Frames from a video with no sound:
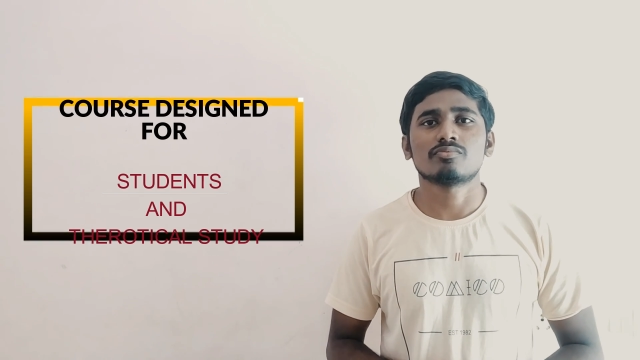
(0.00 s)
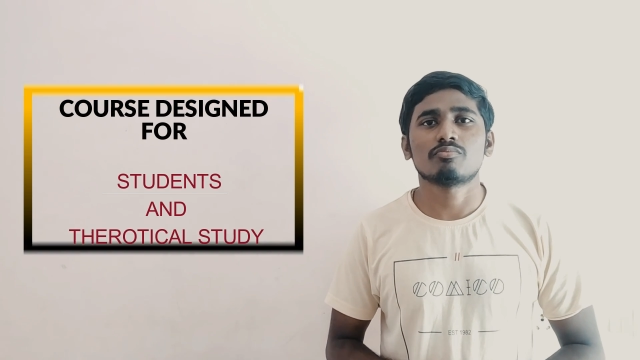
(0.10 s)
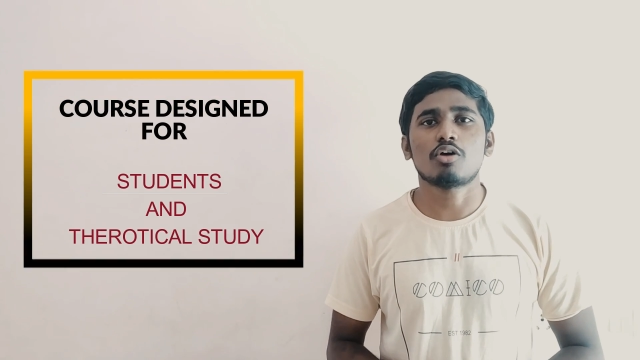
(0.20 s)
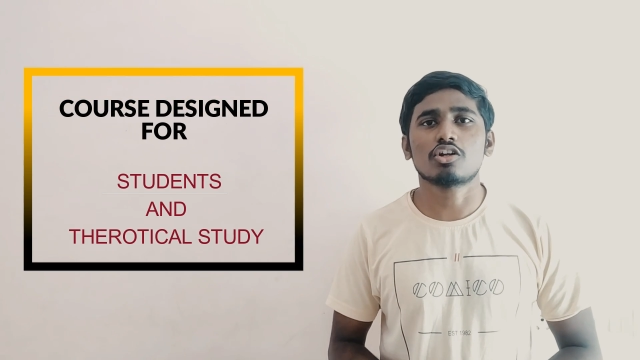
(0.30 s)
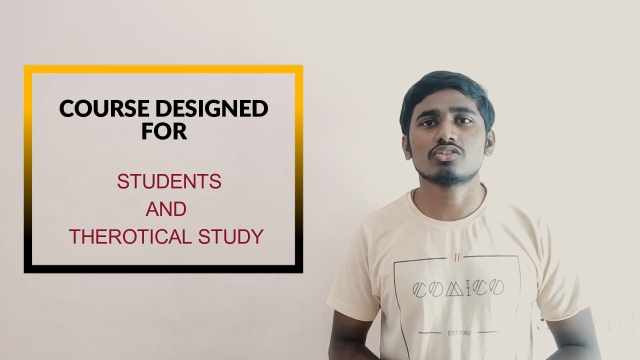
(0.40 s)

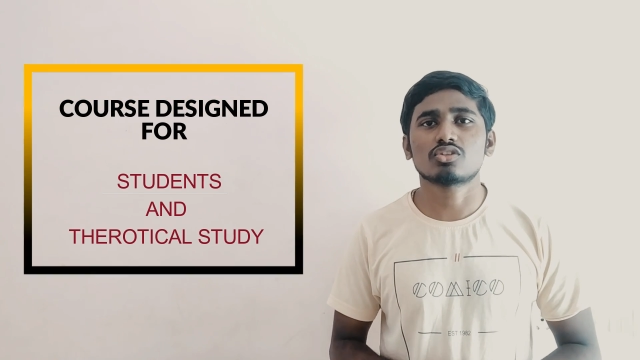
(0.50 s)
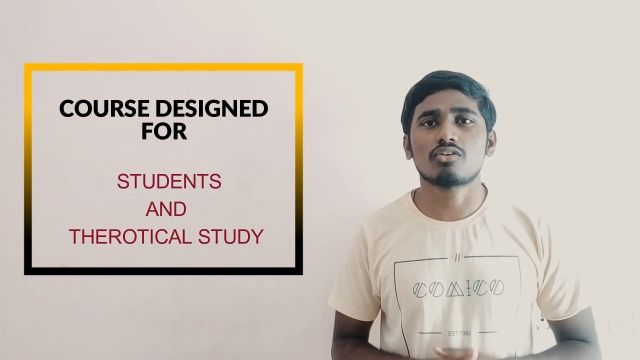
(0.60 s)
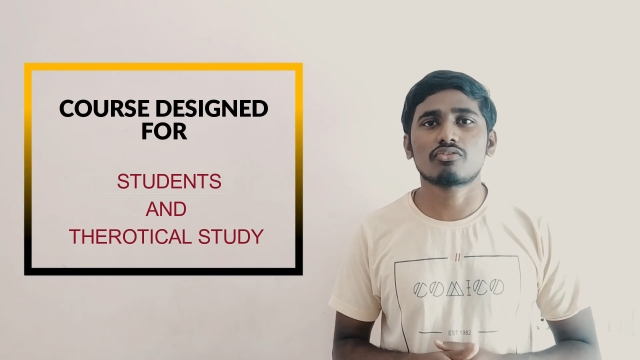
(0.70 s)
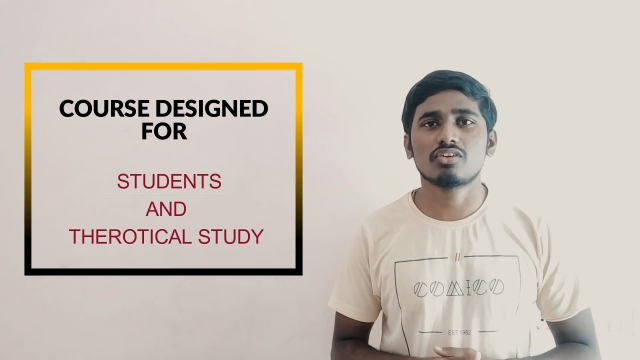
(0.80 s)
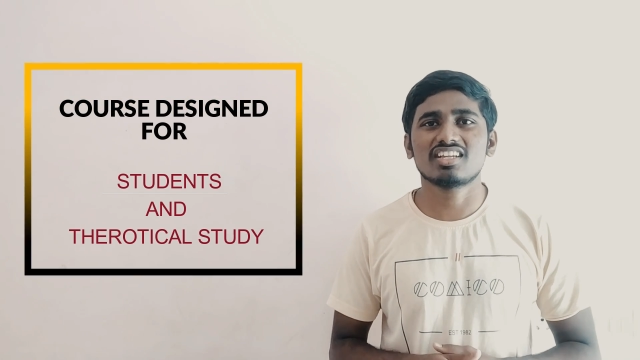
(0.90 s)
modern
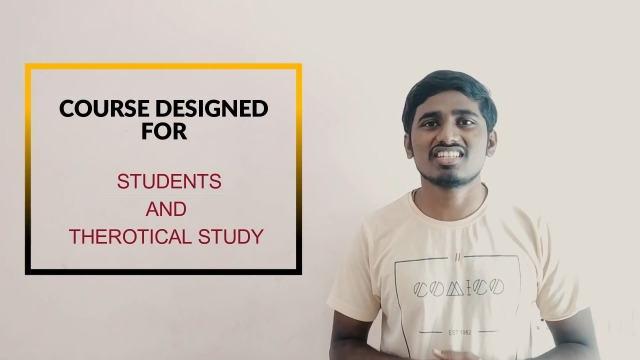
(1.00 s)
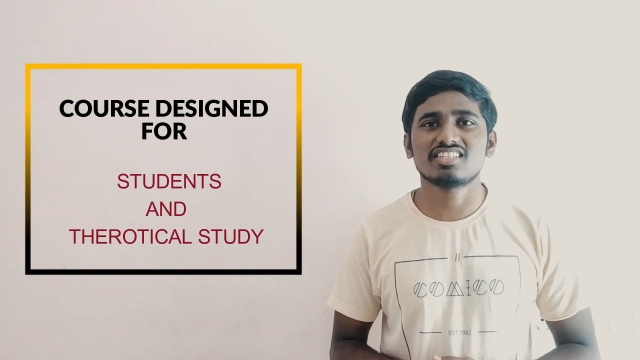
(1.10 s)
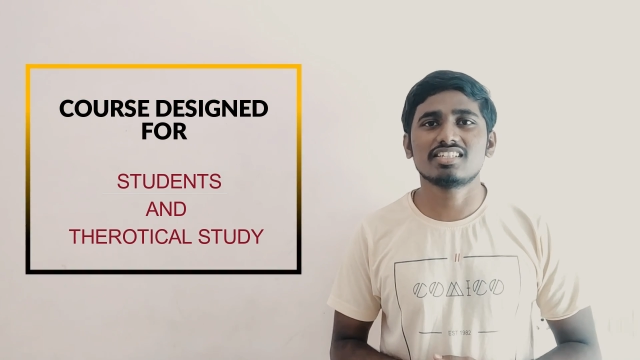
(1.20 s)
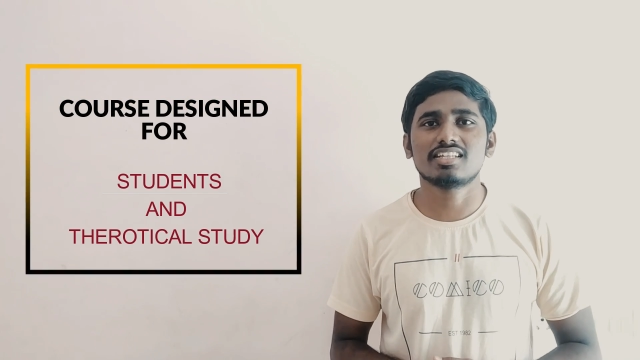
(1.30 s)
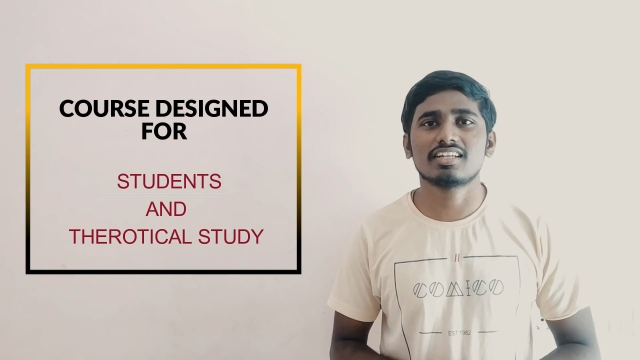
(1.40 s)
software
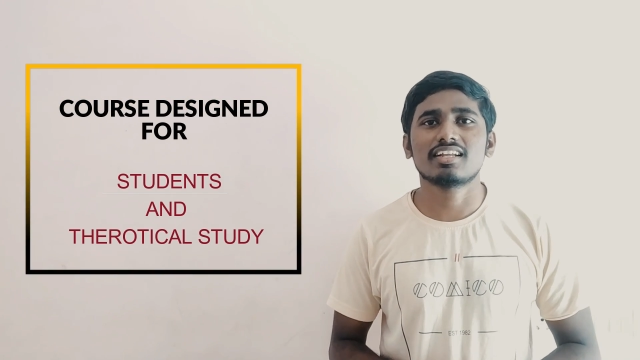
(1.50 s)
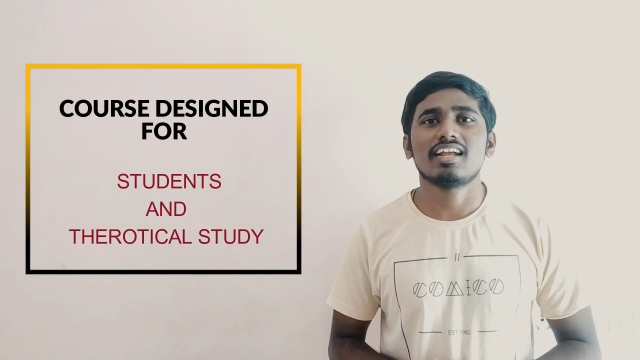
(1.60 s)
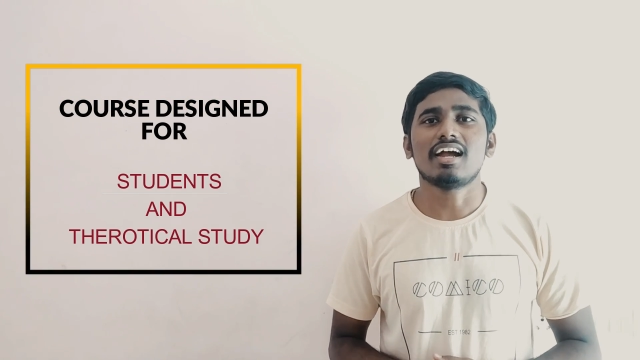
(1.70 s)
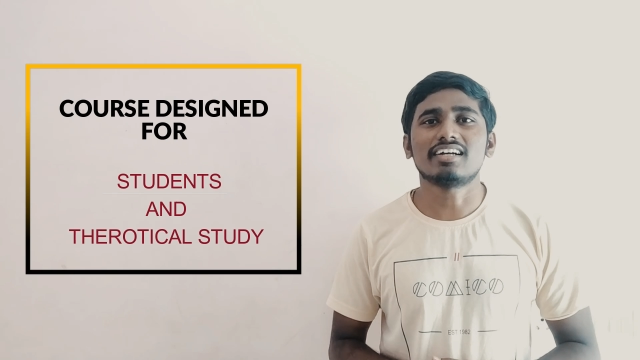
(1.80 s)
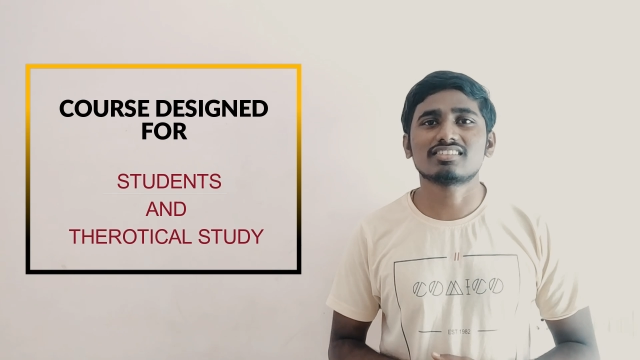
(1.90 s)
engineering
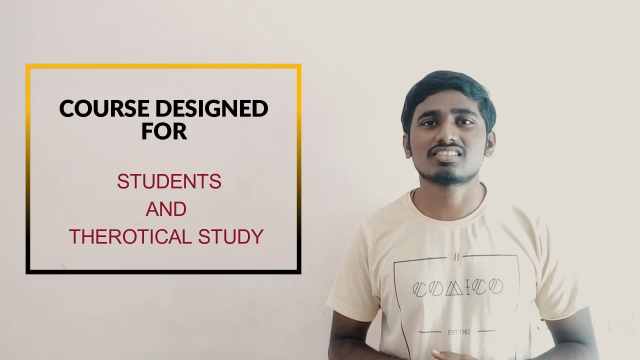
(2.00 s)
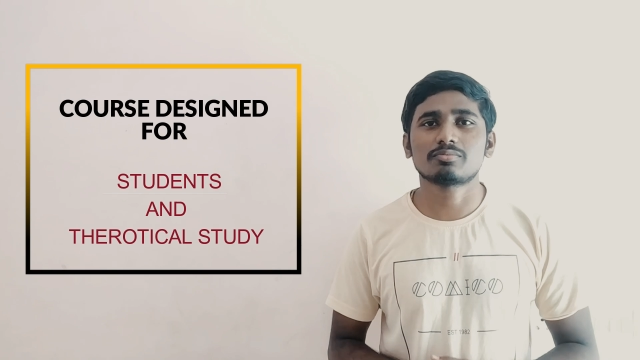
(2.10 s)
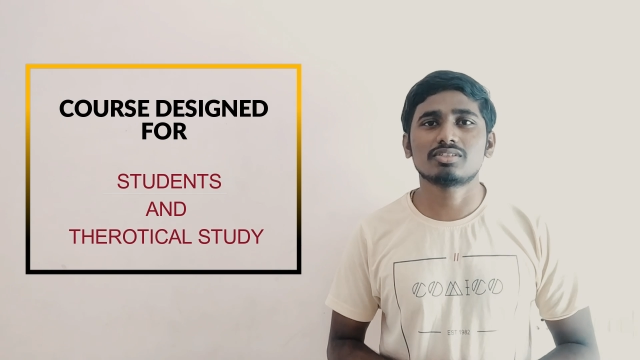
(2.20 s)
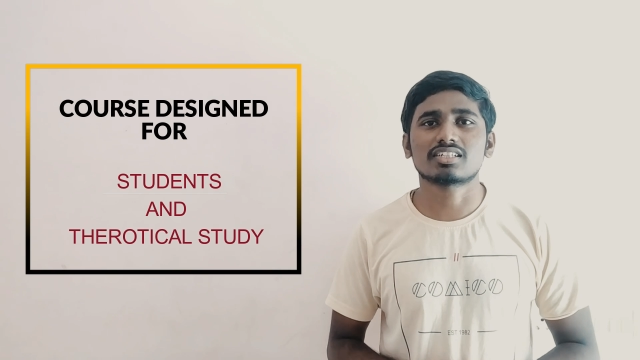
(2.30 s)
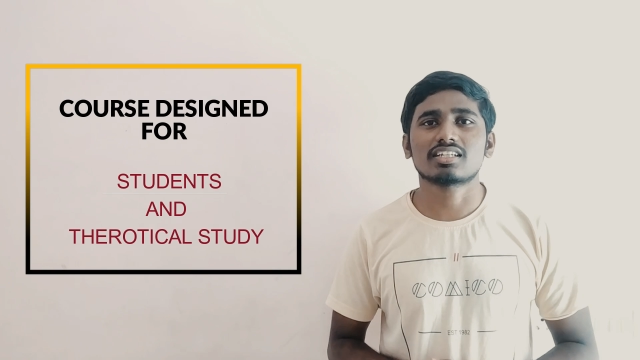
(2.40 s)
as a
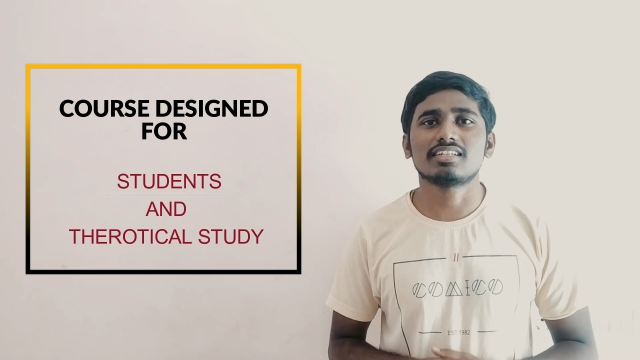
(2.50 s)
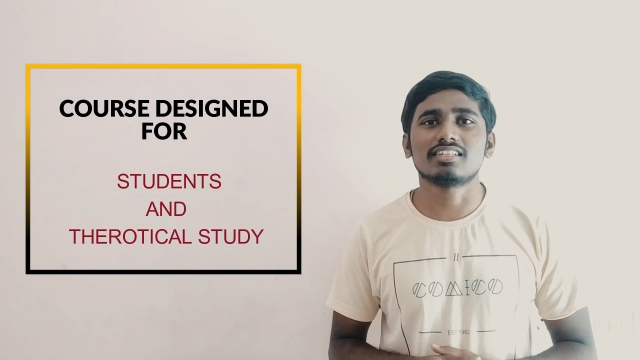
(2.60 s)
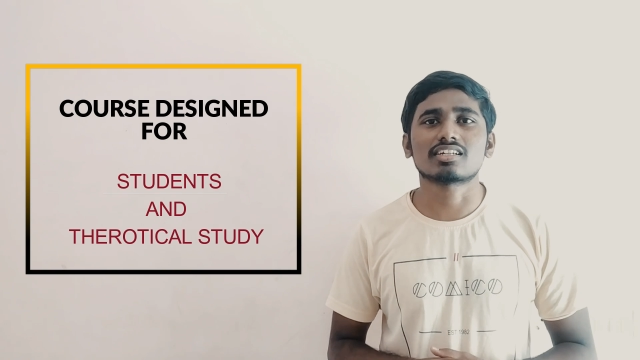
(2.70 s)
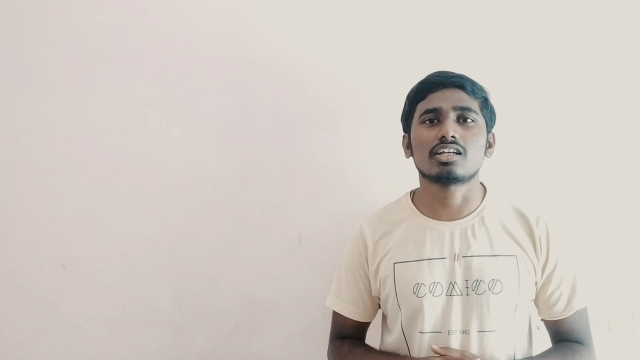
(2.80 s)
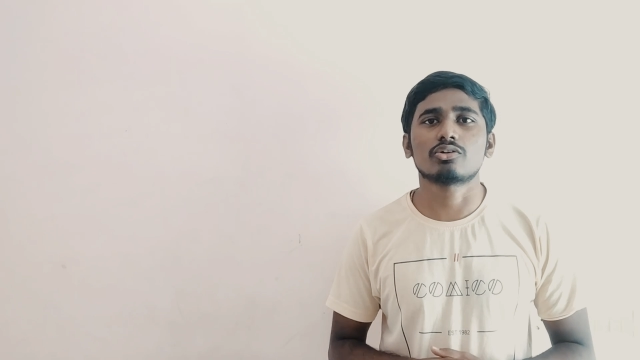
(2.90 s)
subject in
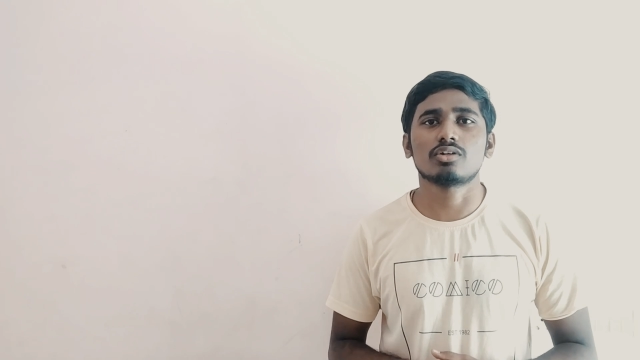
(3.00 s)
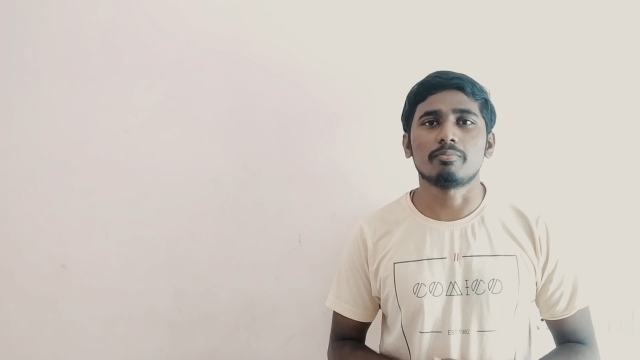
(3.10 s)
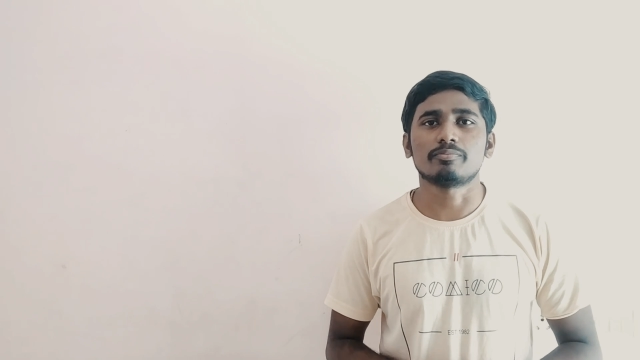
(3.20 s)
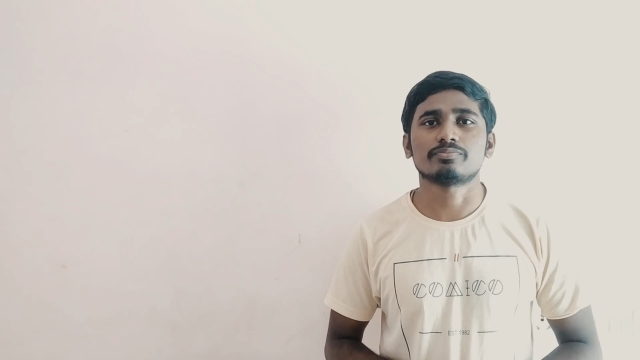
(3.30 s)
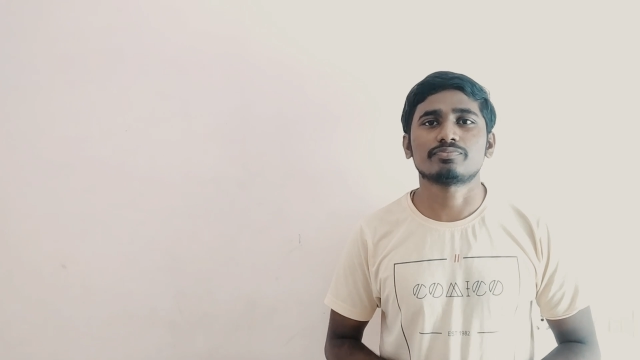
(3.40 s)
their
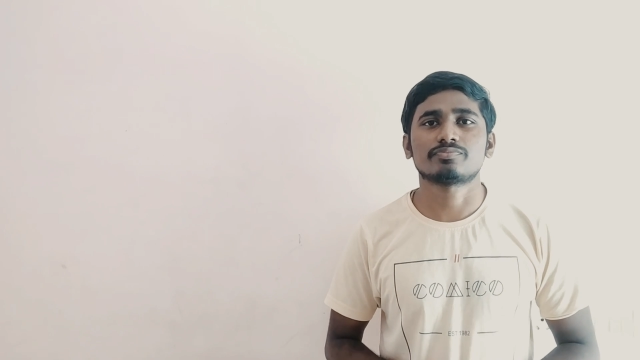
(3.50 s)
curriculum